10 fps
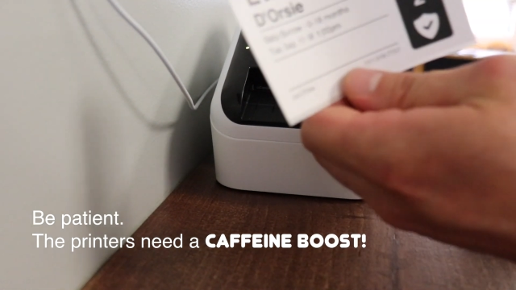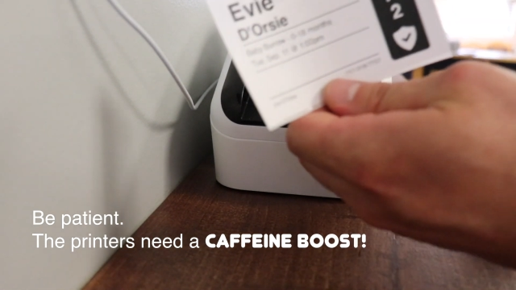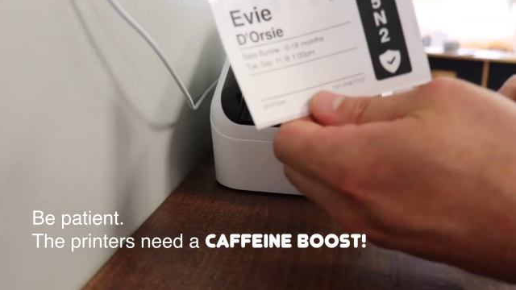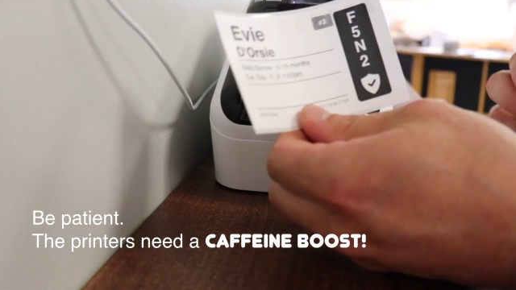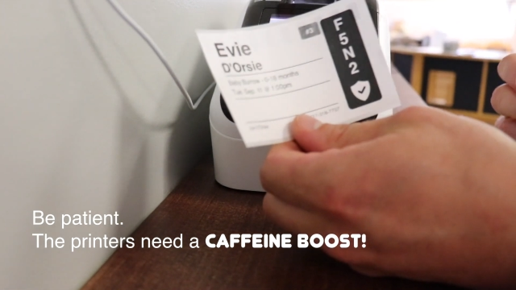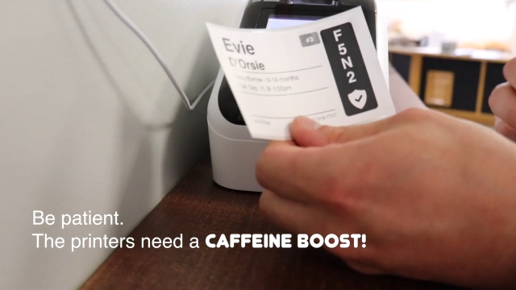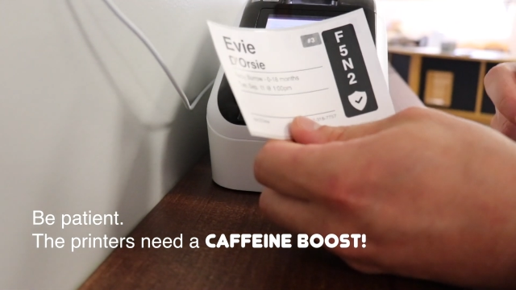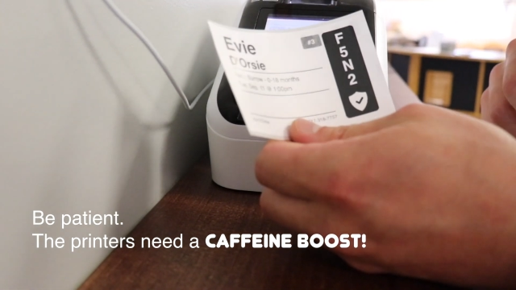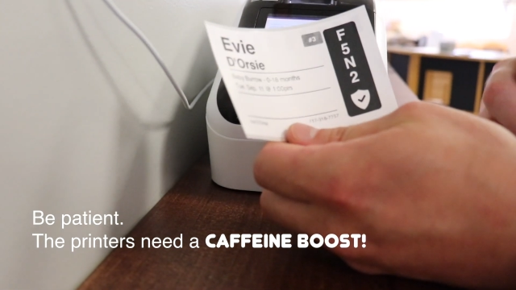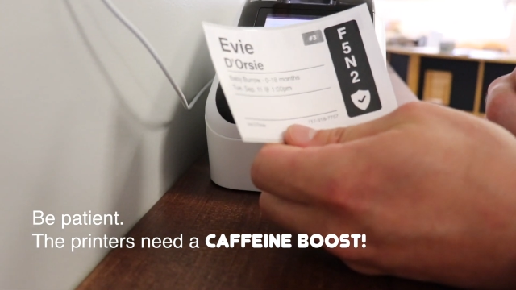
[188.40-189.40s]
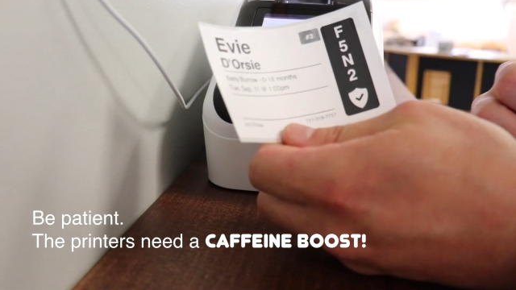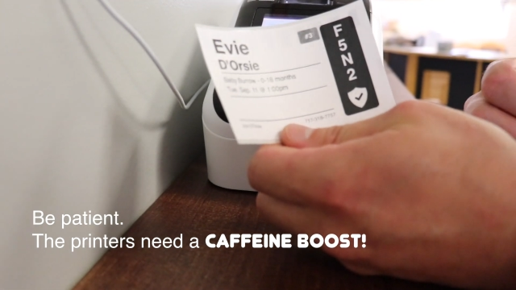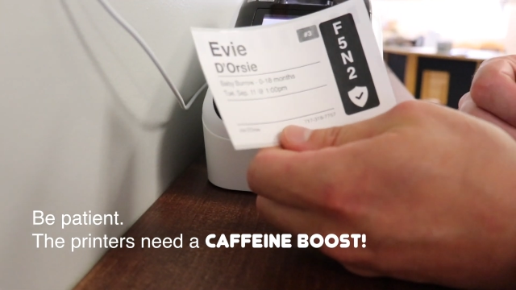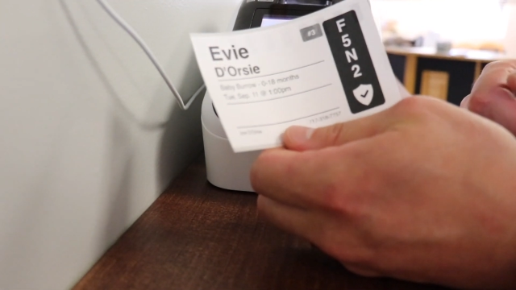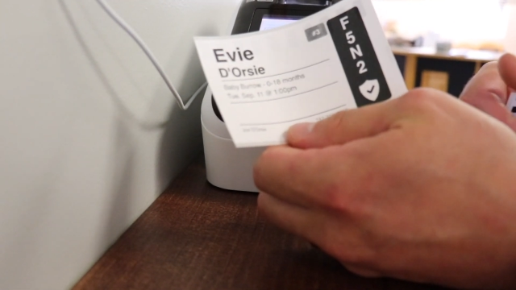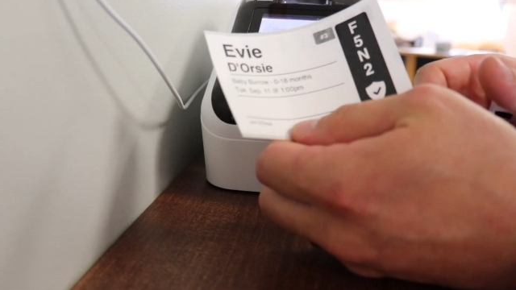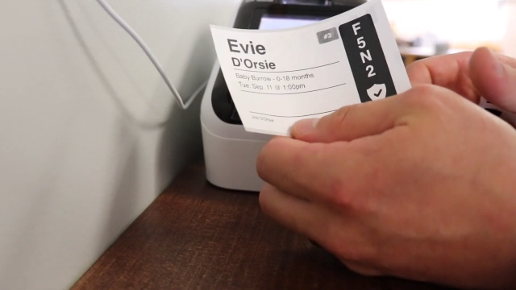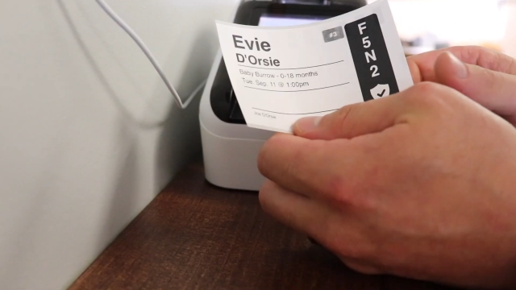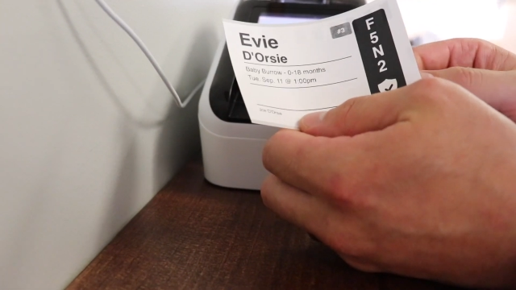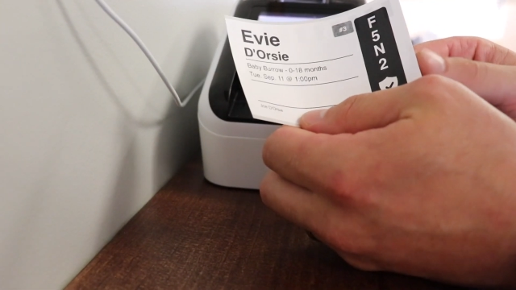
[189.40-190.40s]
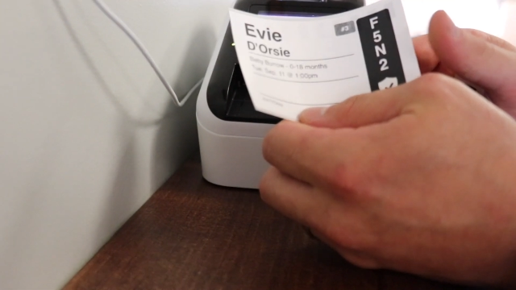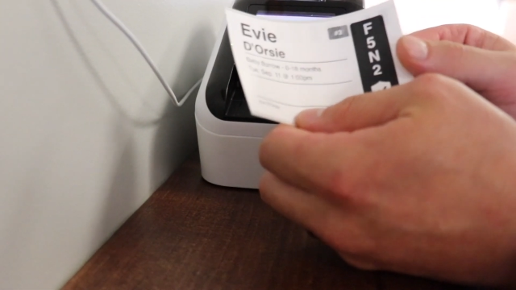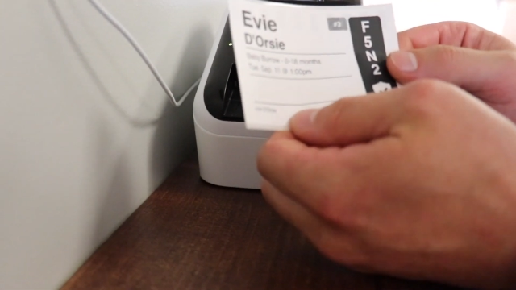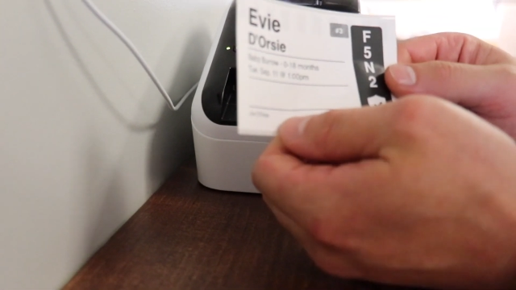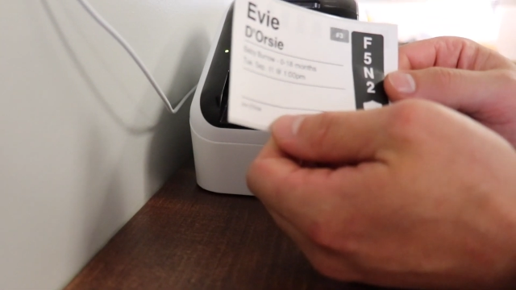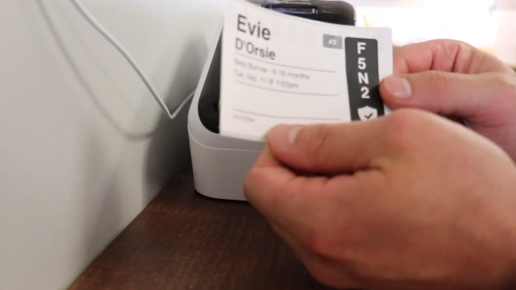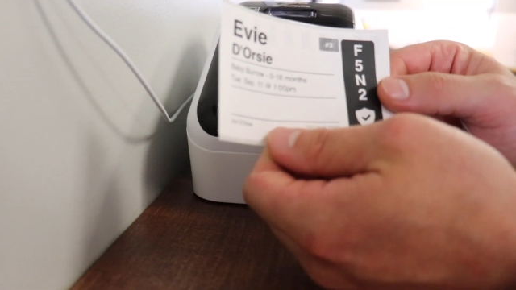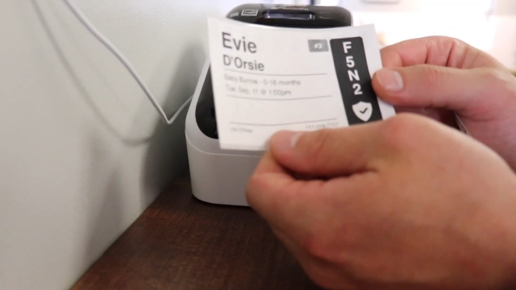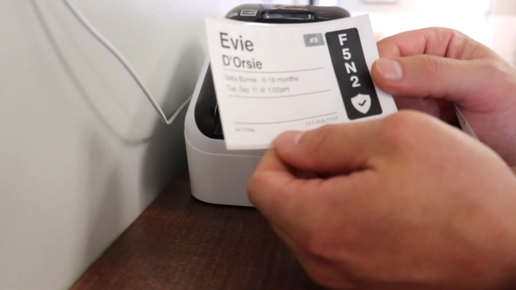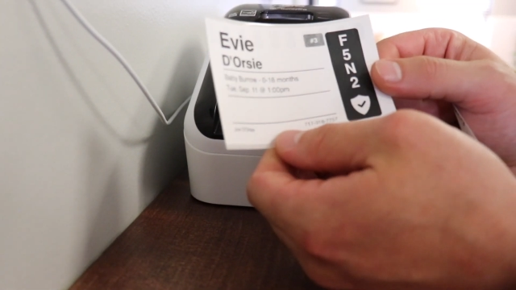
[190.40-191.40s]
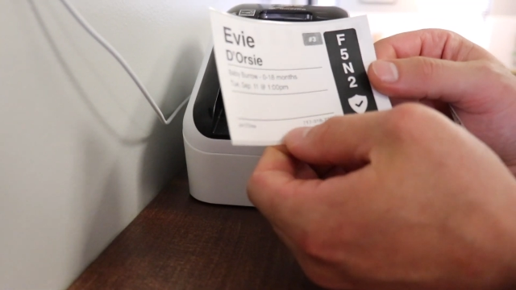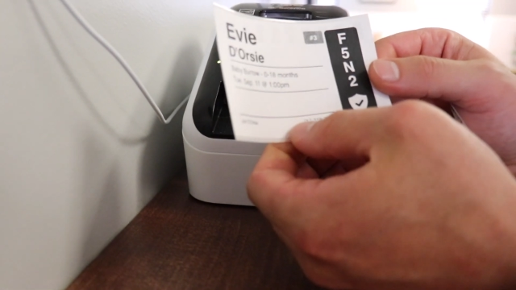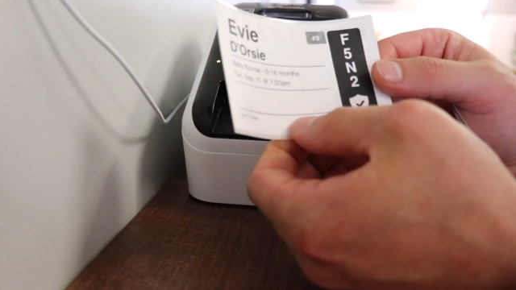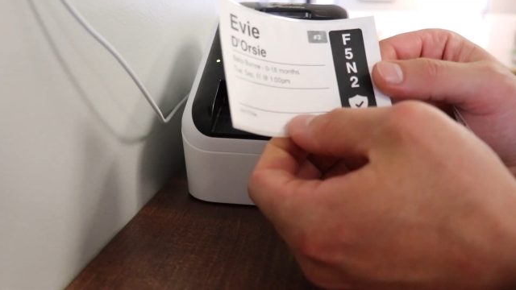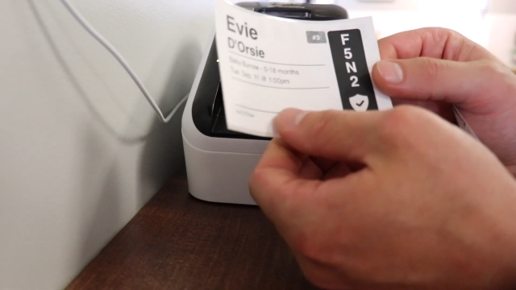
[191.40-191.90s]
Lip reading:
No face is visible, so there are no lips to read.